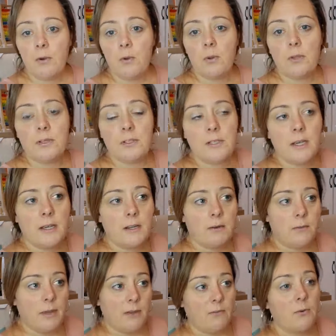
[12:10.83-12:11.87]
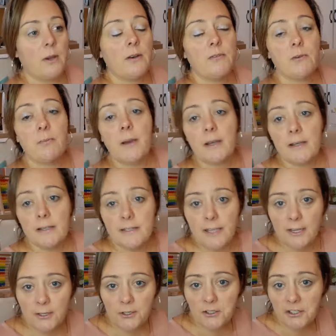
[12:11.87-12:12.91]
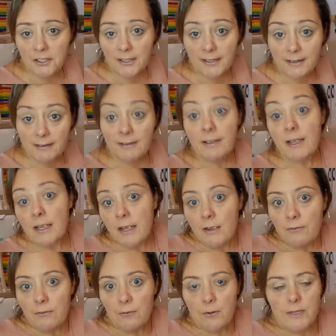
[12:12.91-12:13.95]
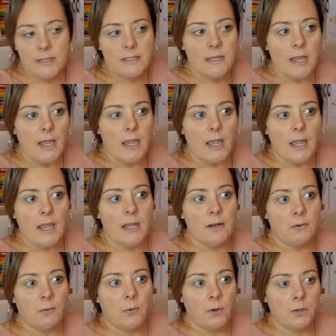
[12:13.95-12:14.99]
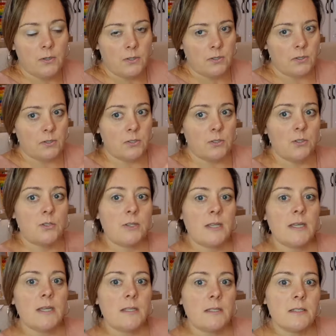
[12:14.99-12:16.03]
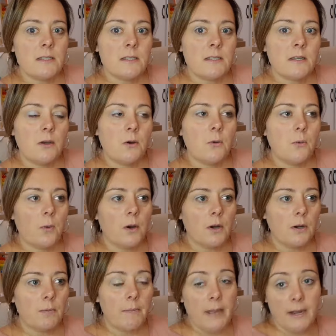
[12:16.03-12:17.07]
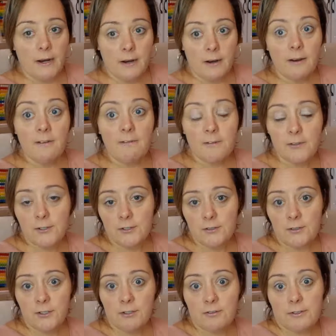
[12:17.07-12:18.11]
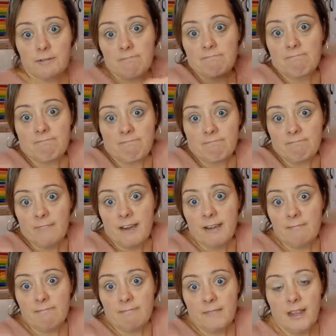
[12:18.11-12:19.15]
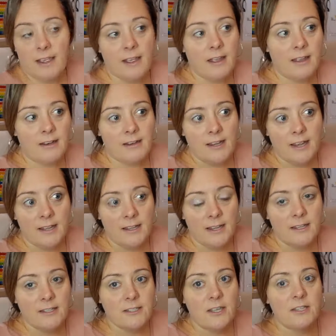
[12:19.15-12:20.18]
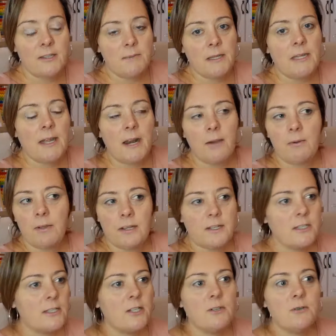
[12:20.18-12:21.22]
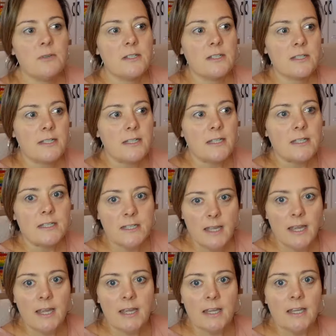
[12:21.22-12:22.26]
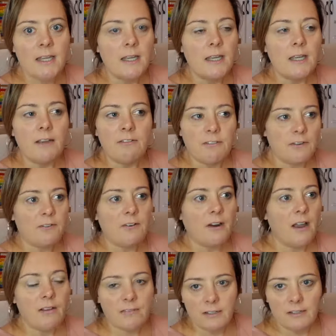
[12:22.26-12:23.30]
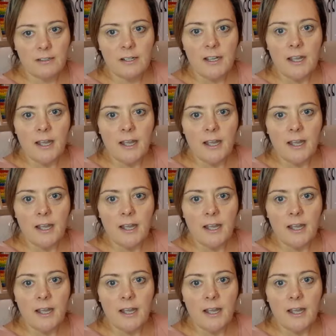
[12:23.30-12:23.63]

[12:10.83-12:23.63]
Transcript: whole entire, we have quite a few buckets actually for this. It works, certain things work better for certain children, right? And that's something that I will continuously say for forever.